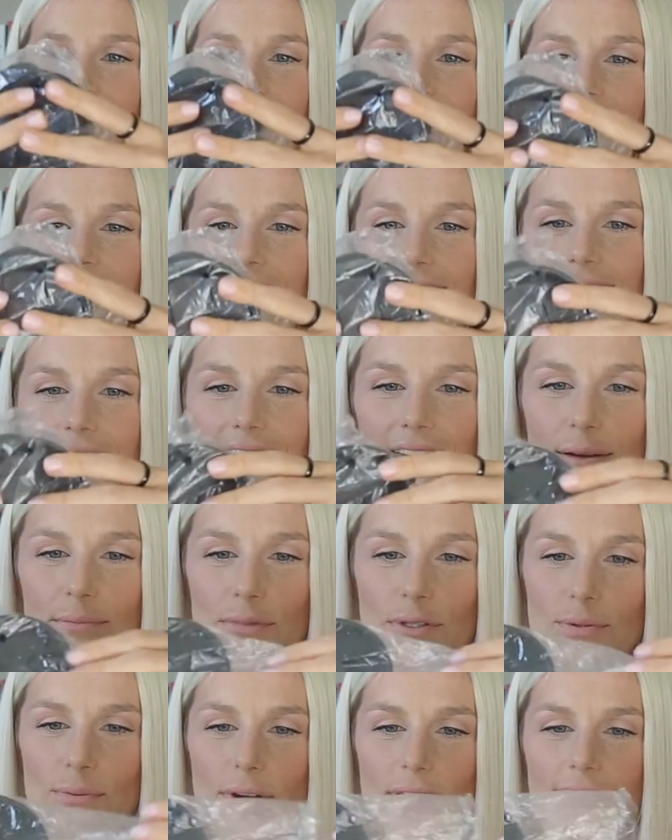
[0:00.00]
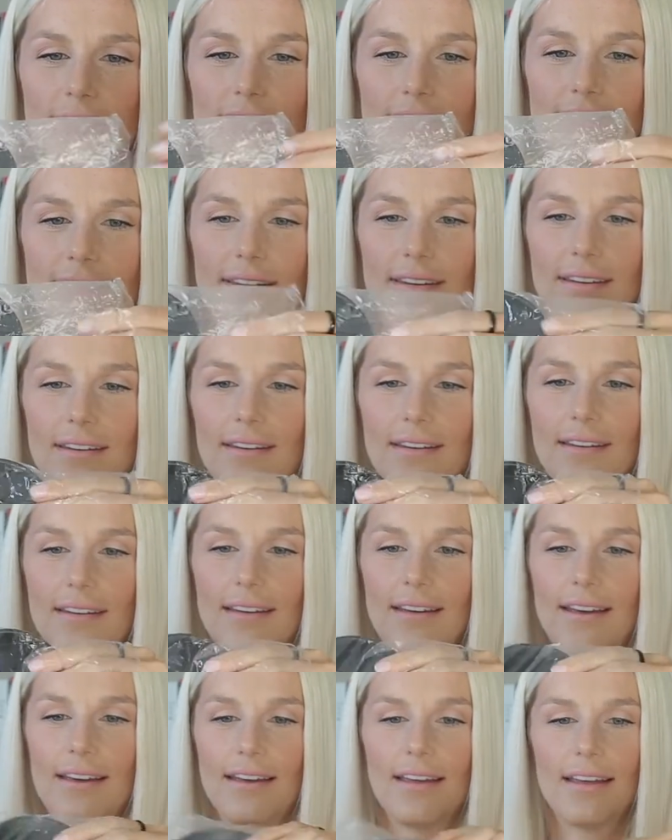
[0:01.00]
Then it comes with
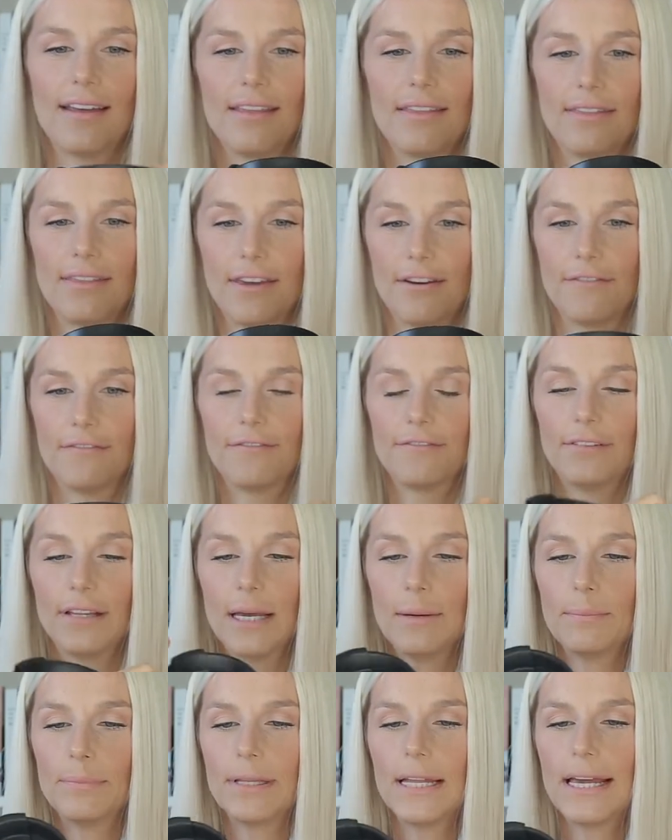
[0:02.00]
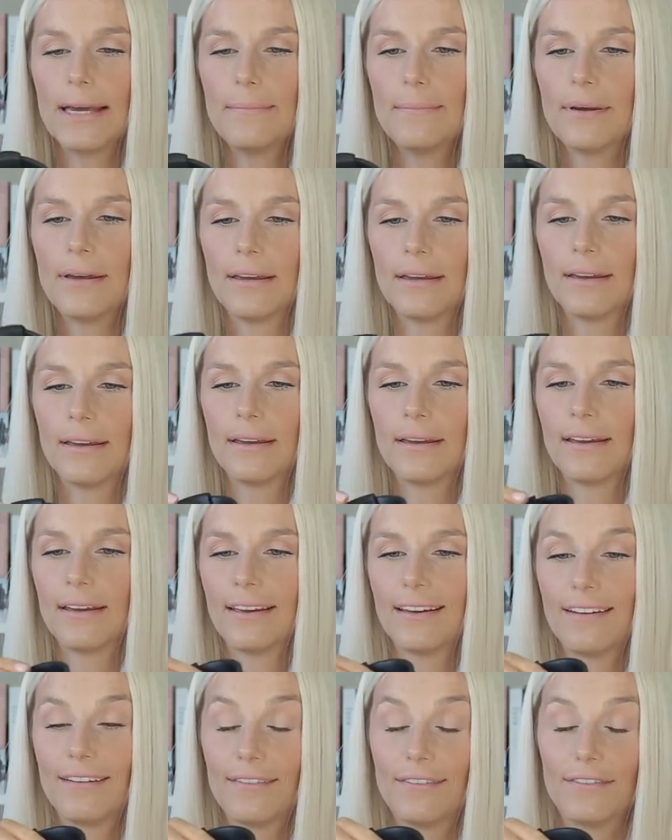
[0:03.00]
the flip lid.
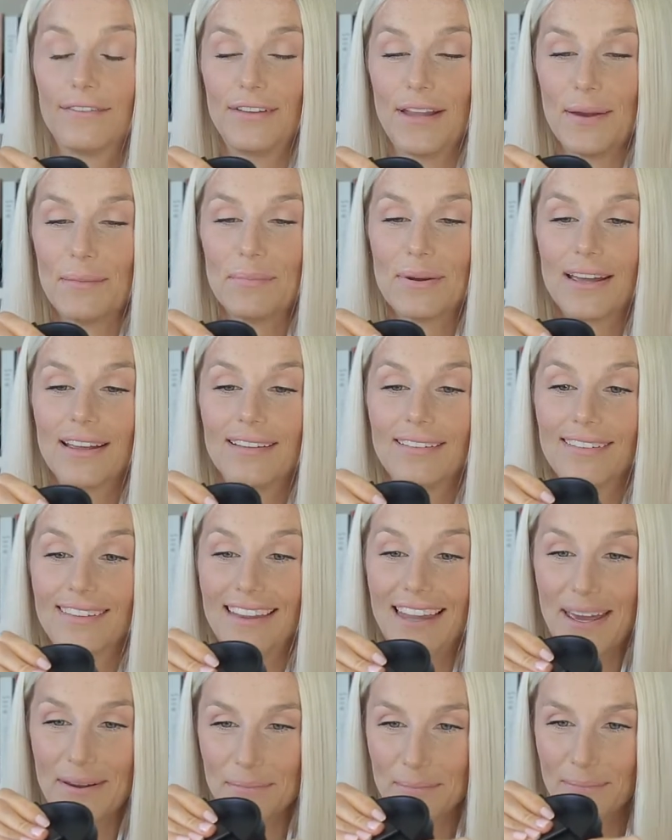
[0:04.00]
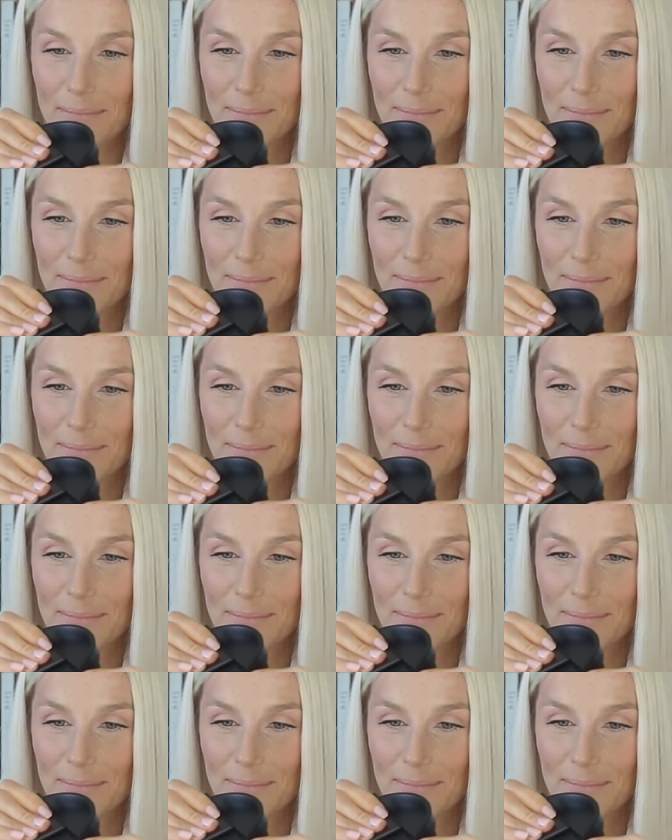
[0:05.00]
Flip lip.